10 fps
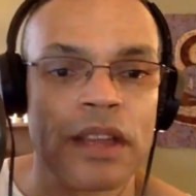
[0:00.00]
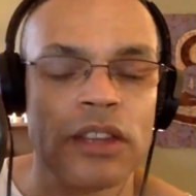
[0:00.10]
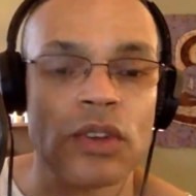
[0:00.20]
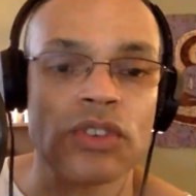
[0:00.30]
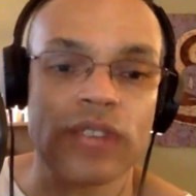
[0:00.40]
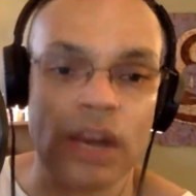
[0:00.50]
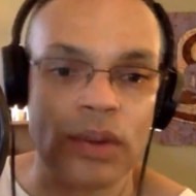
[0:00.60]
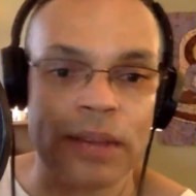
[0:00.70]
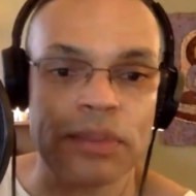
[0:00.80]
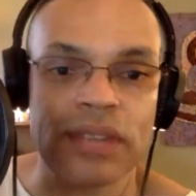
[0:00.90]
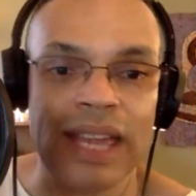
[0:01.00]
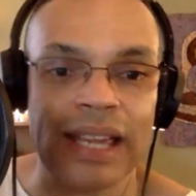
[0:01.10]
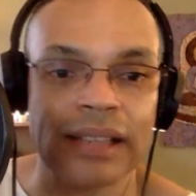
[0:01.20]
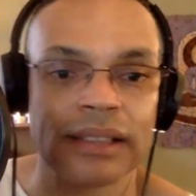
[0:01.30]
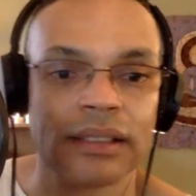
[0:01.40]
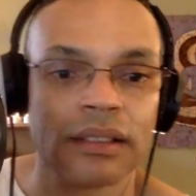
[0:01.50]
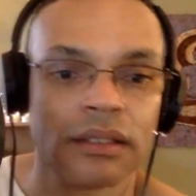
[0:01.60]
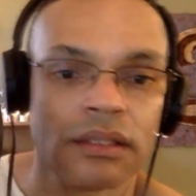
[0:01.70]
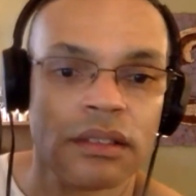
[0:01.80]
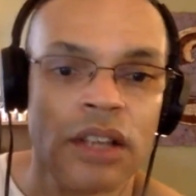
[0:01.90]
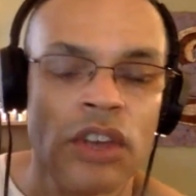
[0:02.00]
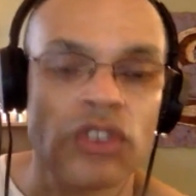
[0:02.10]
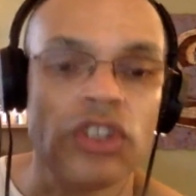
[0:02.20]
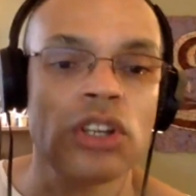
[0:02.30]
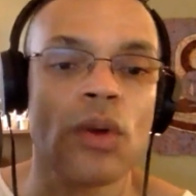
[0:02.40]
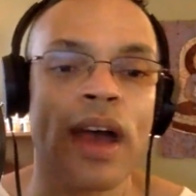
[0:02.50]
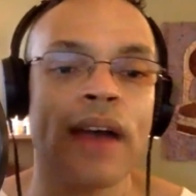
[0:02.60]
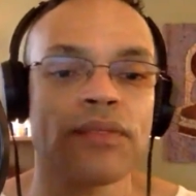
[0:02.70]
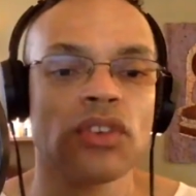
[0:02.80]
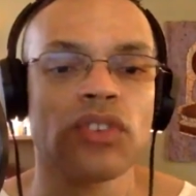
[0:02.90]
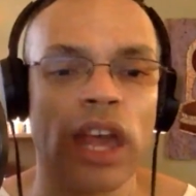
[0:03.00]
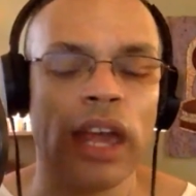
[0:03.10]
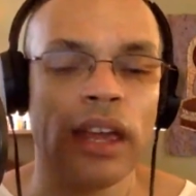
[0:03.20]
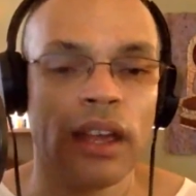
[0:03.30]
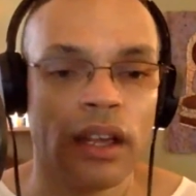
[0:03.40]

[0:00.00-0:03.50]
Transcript: You understand what I'm saying? So you don't have to say,